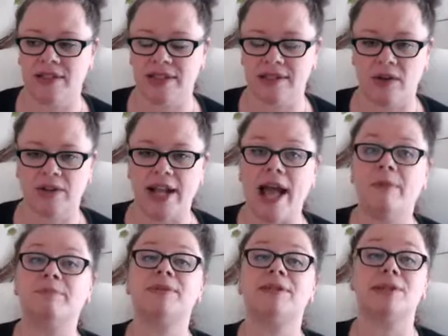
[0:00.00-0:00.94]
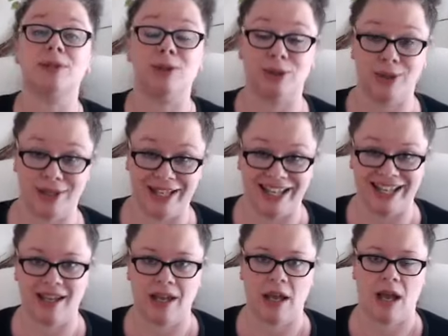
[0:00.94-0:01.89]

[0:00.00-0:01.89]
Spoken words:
And so I'd absolutely